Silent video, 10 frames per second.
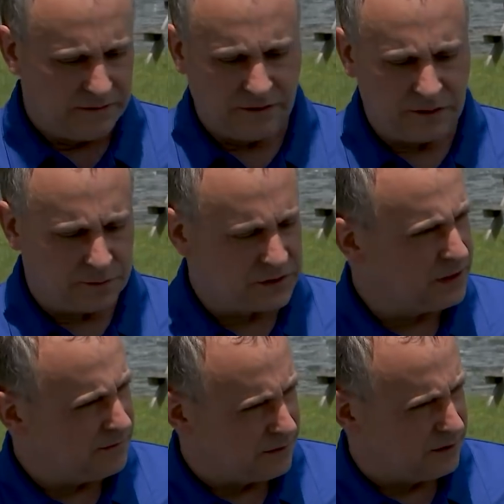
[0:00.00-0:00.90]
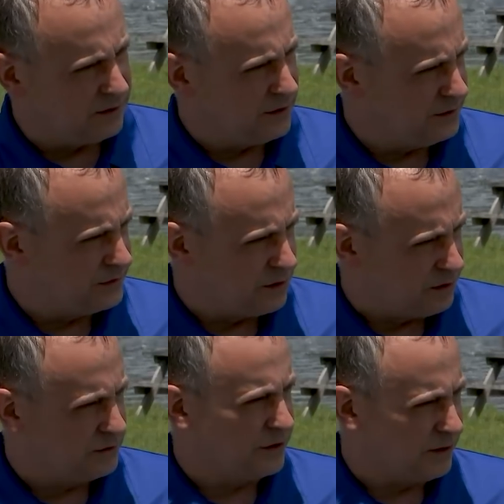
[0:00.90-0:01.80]
50% of our
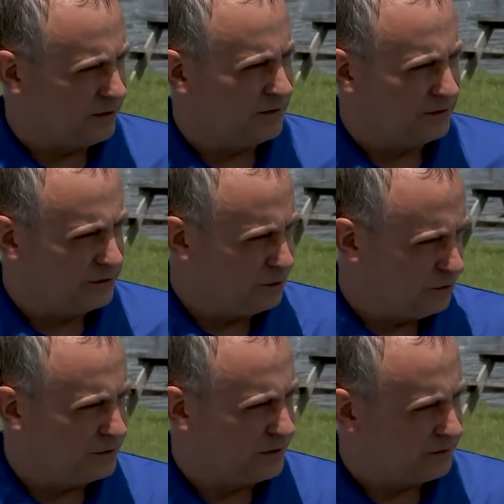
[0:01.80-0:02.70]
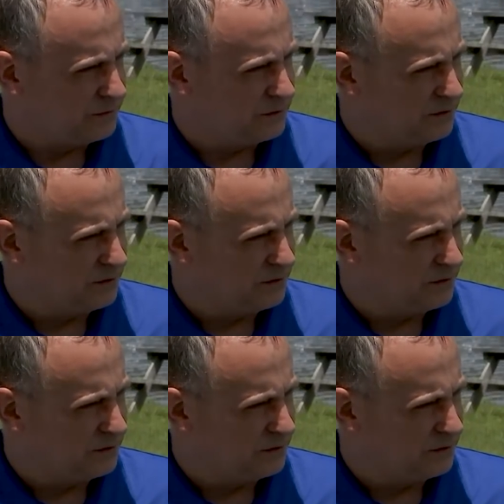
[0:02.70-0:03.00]
installers are the do-it-yourselfer.